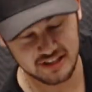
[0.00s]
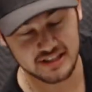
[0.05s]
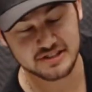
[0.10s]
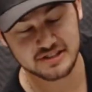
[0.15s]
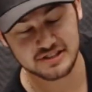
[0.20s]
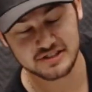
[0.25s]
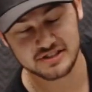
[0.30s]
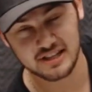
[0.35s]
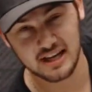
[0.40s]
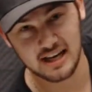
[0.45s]

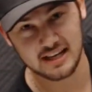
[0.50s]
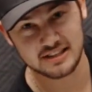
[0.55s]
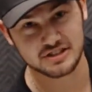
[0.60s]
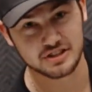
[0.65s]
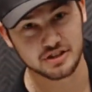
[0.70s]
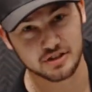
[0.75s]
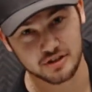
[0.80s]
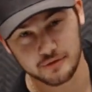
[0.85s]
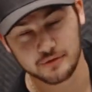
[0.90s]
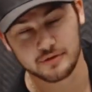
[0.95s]
decent size
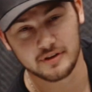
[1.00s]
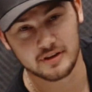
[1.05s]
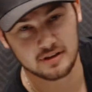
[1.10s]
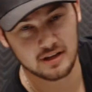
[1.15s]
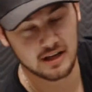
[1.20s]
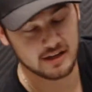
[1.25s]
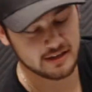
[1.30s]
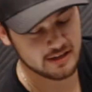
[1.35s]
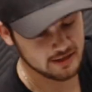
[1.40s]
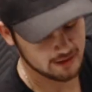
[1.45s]
and you can fit a
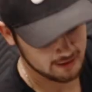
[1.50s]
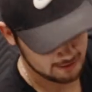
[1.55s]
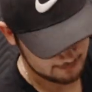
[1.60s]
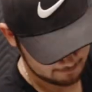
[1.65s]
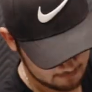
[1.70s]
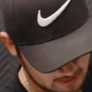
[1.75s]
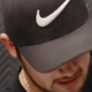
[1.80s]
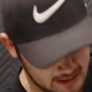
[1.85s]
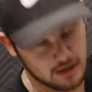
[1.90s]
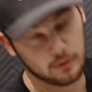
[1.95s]
lot in it.
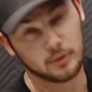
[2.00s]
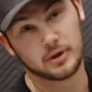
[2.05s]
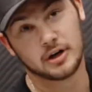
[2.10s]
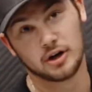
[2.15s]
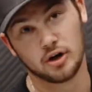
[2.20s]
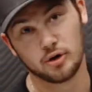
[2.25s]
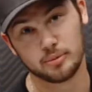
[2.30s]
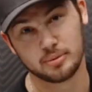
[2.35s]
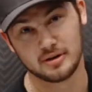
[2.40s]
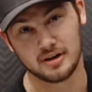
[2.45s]
Now we're
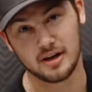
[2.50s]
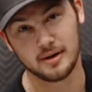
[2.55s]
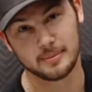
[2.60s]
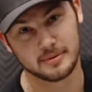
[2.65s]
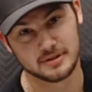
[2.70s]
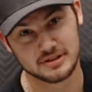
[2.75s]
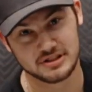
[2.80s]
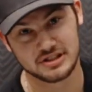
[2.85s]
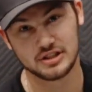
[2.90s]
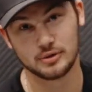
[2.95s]
gonna open it up
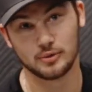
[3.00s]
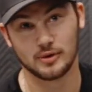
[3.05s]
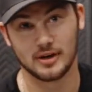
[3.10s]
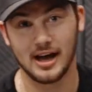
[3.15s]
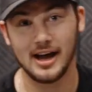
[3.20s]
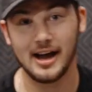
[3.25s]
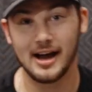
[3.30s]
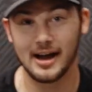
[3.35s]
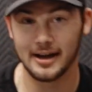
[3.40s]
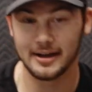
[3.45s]
and see what
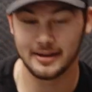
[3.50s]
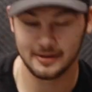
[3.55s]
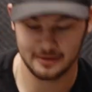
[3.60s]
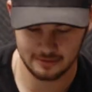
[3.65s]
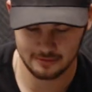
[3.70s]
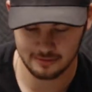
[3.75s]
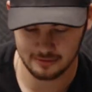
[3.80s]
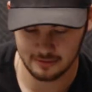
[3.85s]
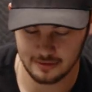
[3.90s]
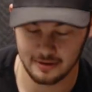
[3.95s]
I
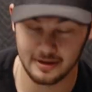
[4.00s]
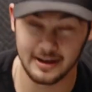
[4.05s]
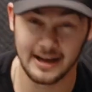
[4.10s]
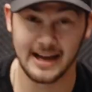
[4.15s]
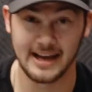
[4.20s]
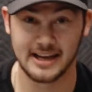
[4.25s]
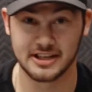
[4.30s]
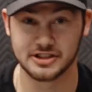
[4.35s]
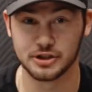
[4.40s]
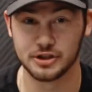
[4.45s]

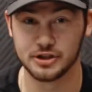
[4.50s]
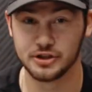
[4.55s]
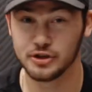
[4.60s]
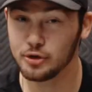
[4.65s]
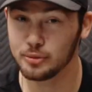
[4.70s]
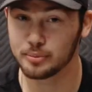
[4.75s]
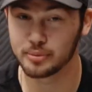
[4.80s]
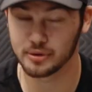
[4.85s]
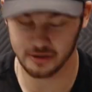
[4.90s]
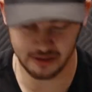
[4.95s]
actually
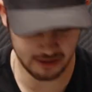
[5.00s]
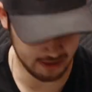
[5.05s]
do put